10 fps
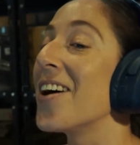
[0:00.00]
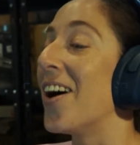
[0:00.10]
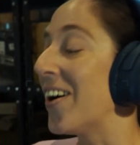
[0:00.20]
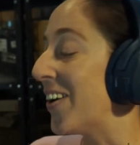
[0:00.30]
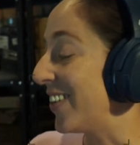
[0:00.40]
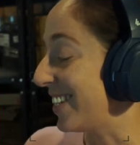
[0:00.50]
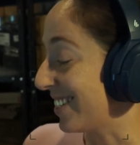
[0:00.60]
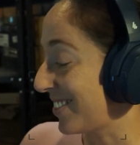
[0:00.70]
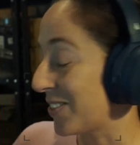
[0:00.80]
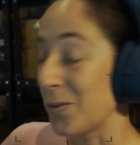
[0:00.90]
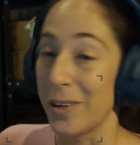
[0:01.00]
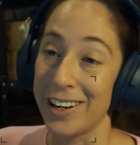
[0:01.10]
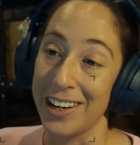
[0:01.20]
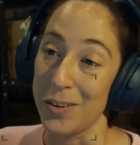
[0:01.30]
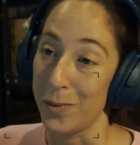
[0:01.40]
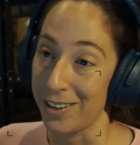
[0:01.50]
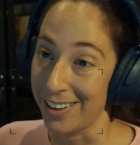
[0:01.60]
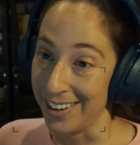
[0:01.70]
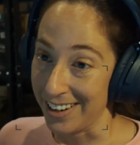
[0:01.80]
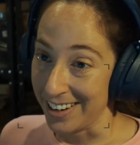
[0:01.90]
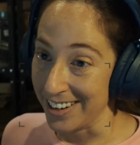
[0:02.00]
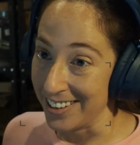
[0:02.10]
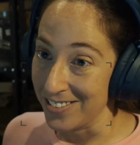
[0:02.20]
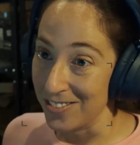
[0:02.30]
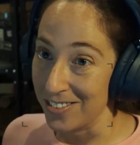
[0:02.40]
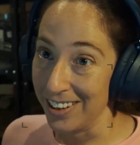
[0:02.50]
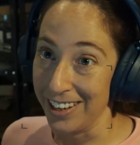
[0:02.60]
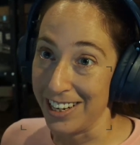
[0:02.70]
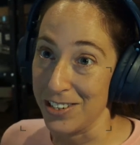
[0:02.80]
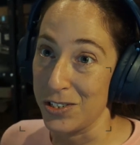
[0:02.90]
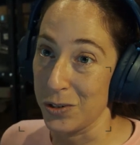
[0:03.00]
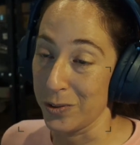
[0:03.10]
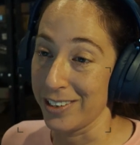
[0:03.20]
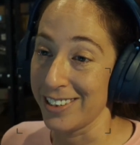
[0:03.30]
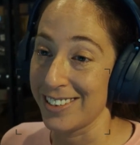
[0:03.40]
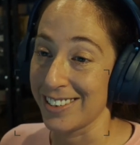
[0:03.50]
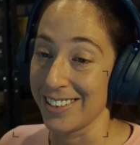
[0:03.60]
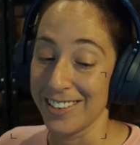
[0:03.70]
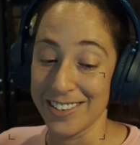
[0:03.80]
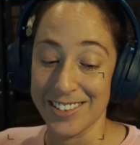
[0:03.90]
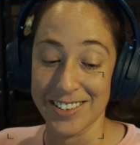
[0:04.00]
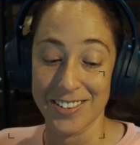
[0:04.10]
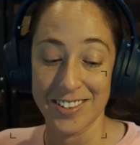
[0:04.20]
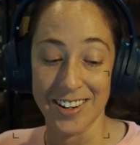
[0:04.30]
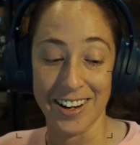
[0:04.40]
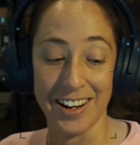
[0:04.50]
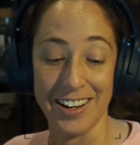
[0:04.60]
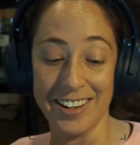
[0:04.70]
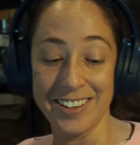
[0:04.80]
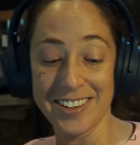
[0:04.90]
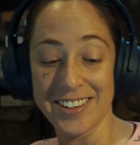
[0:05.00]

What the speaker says: Oh yes, so when I lead tours and I